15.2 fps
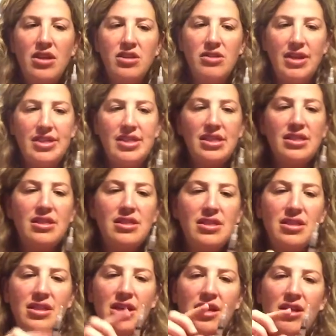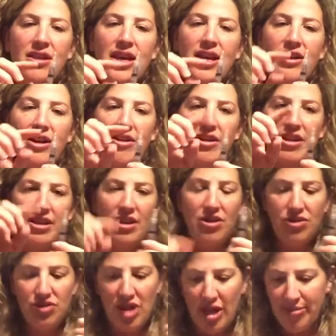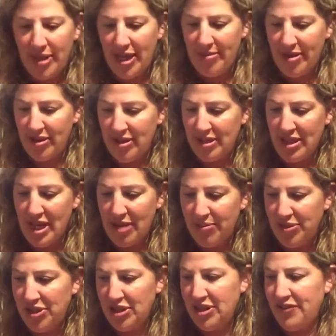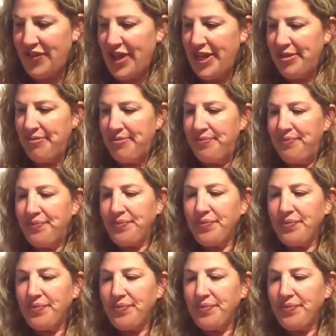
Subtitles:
So I just got all the air out, a little drop came out the top, which is fine.